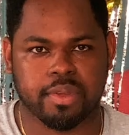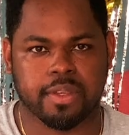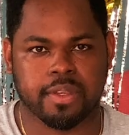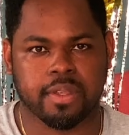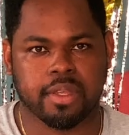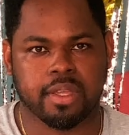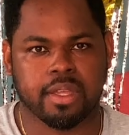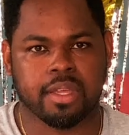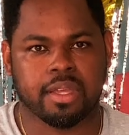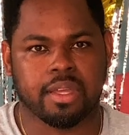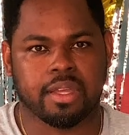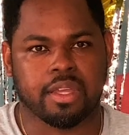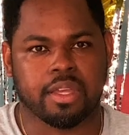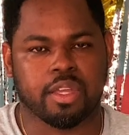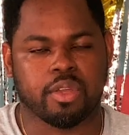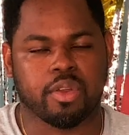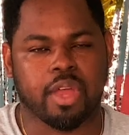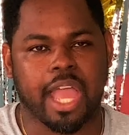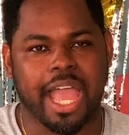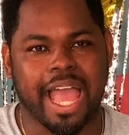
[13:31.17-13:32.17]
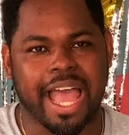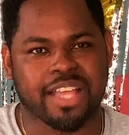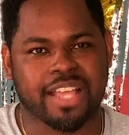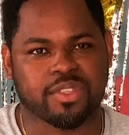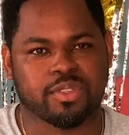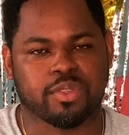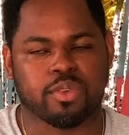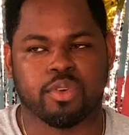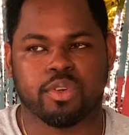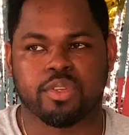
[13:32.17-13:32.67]
You know, I
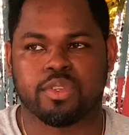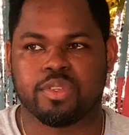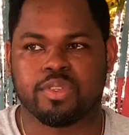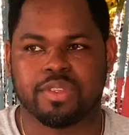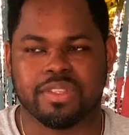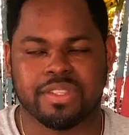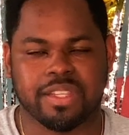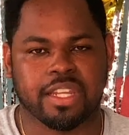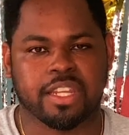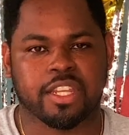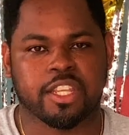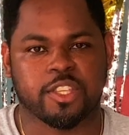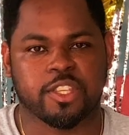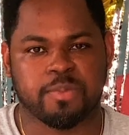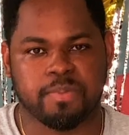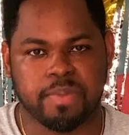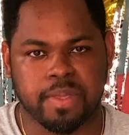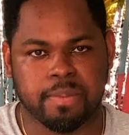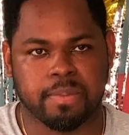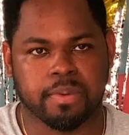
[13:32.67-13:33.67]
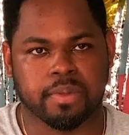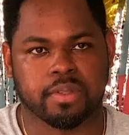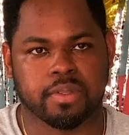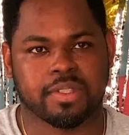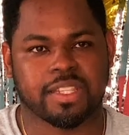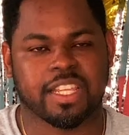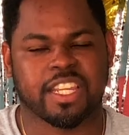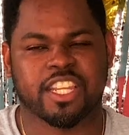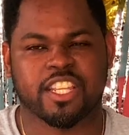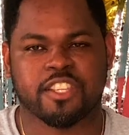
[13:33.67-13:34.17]
asked God to send us
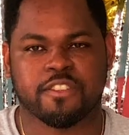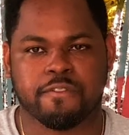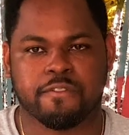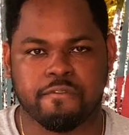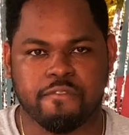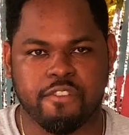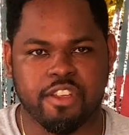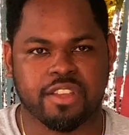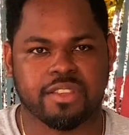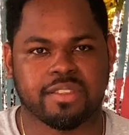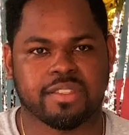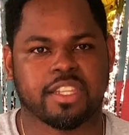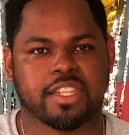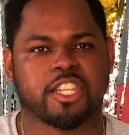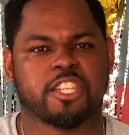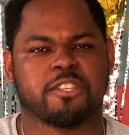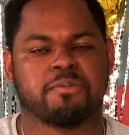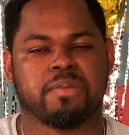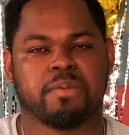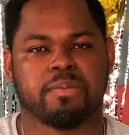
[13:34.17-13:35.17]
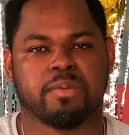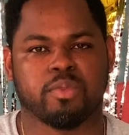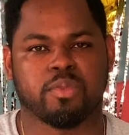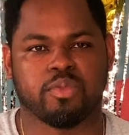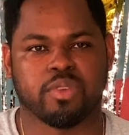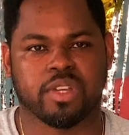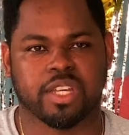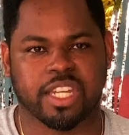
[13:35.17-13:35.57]
friends who can